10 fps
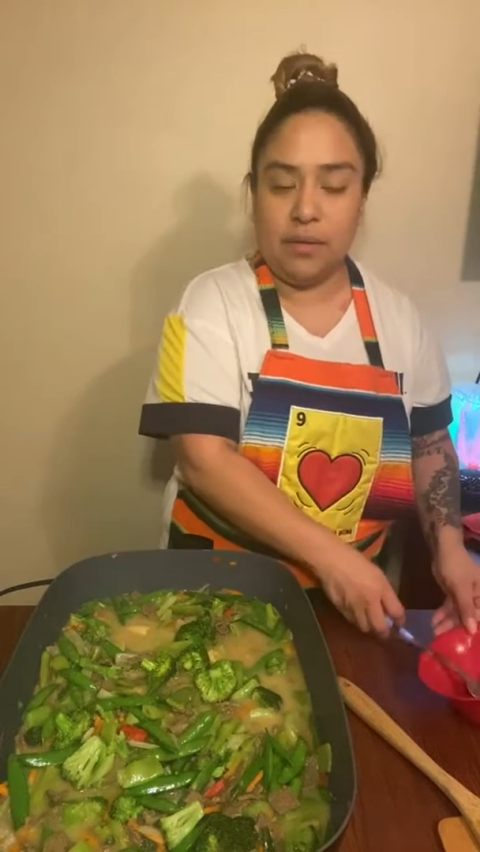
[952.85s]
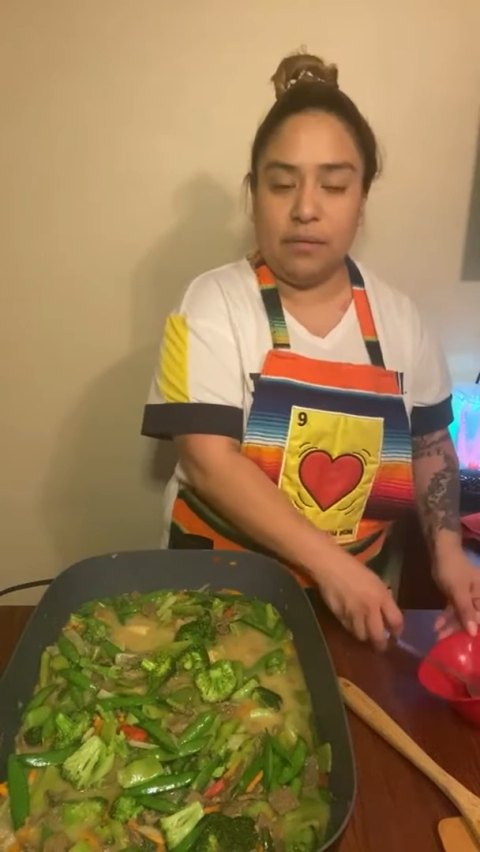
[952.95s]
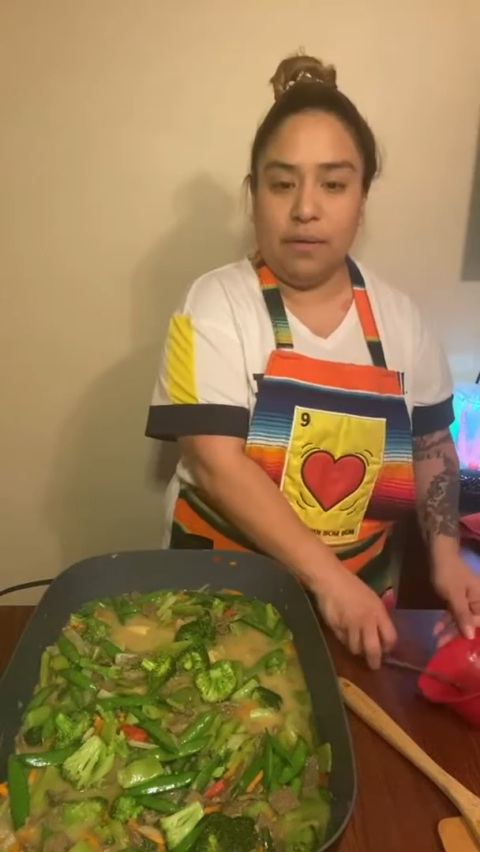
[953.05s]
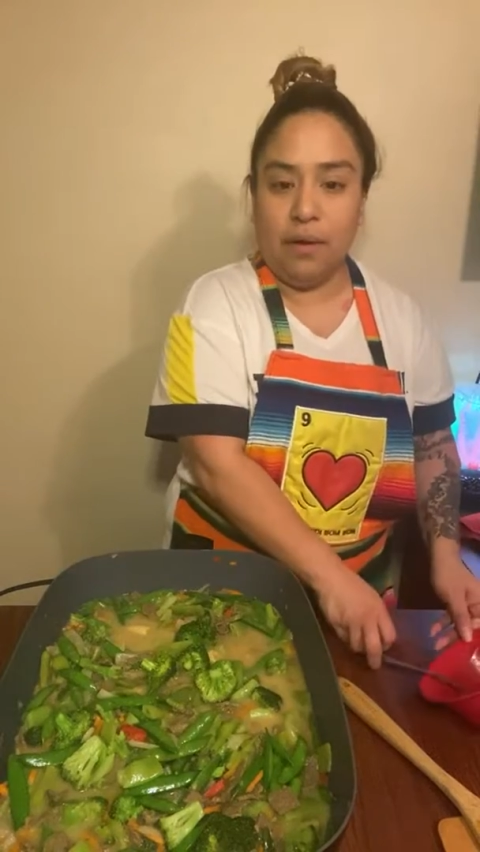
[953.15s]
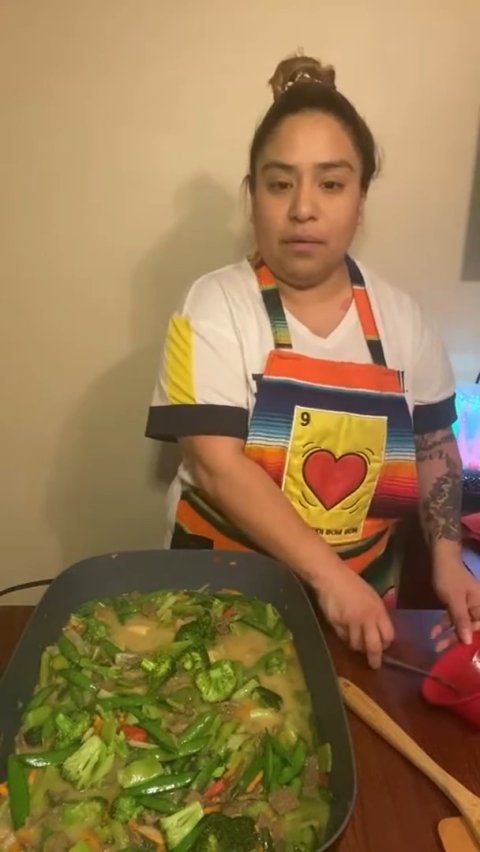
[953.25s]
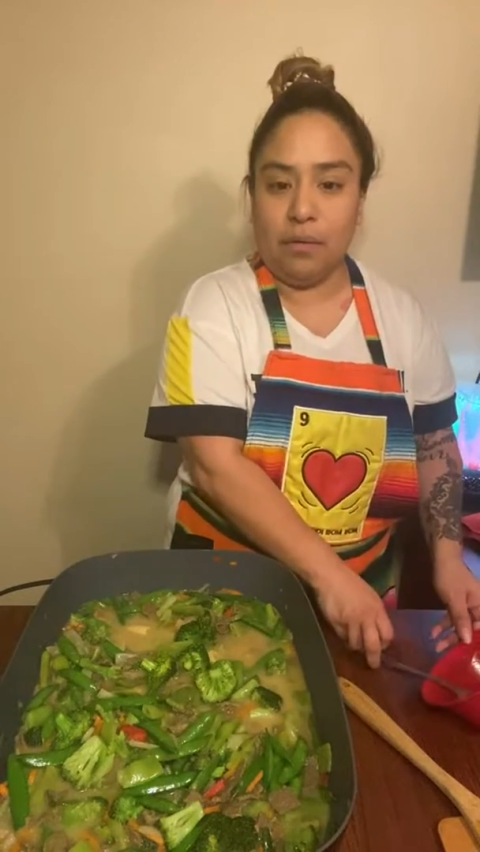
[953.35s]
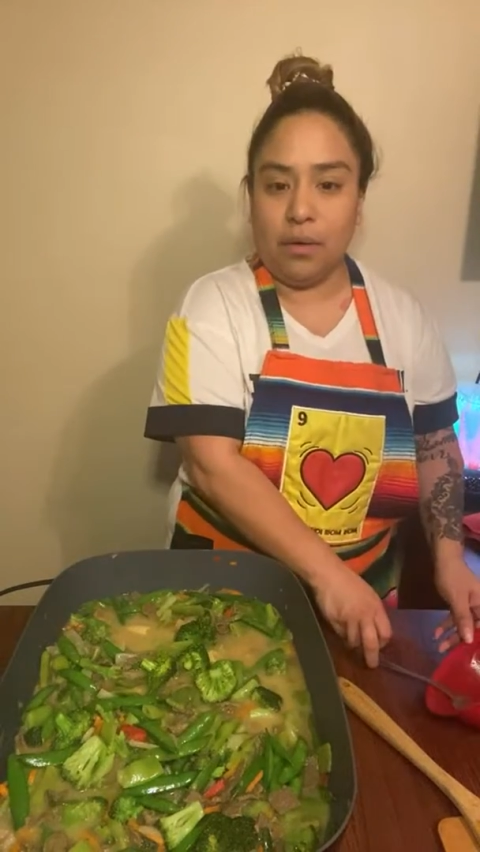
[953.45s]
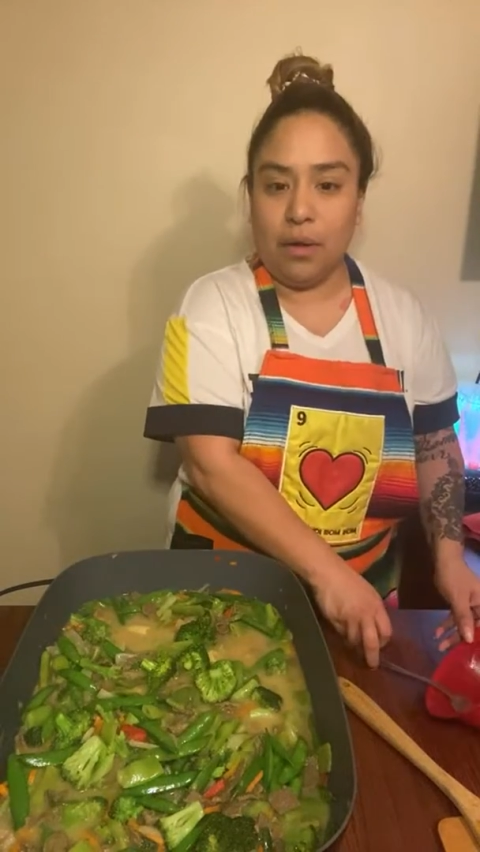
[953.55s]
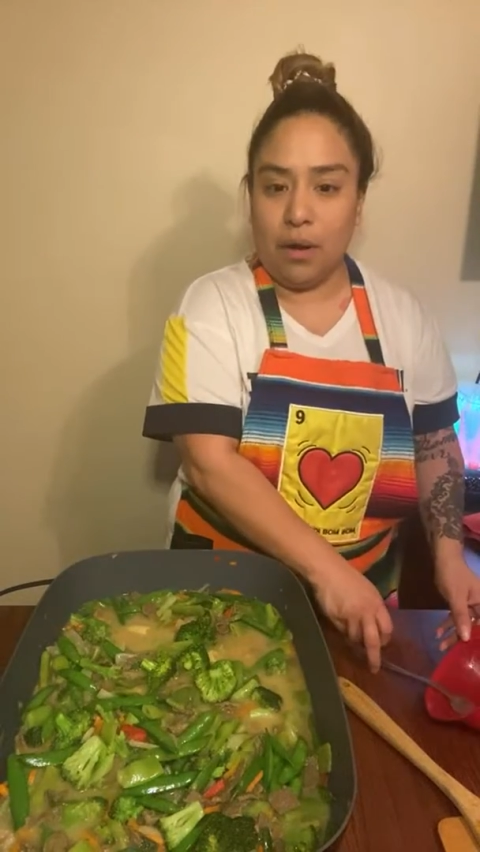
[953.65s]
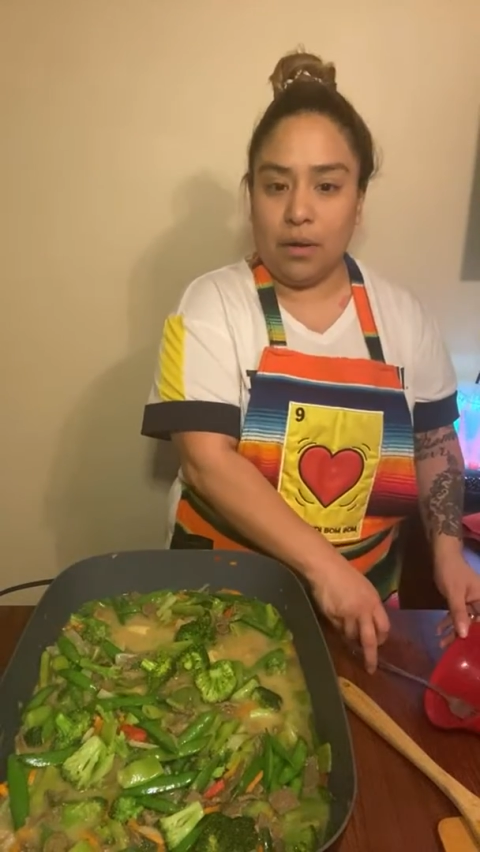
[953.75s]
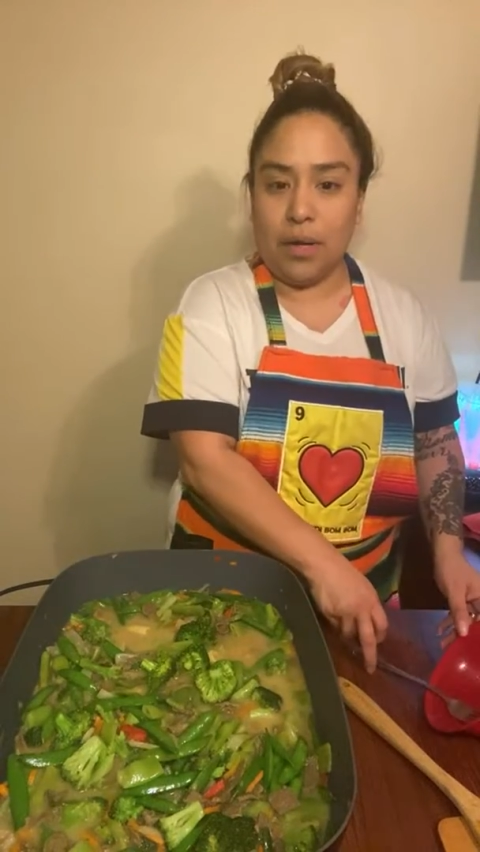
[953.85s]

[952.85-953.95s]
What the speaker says: to follow along.